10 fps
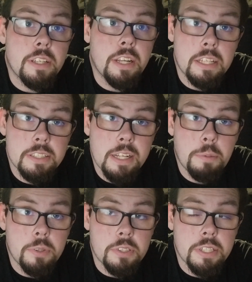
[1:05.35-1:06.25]
It hasn't
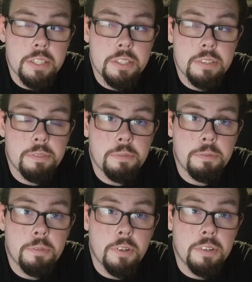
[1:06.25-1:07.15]
happened yet
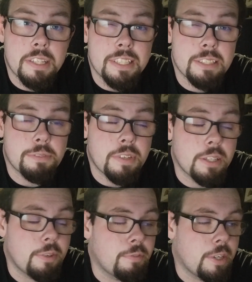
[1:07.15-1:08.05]
for this
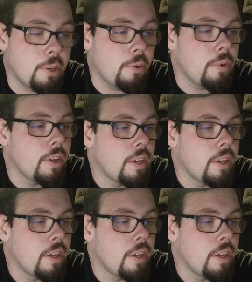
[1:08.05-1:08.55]
video.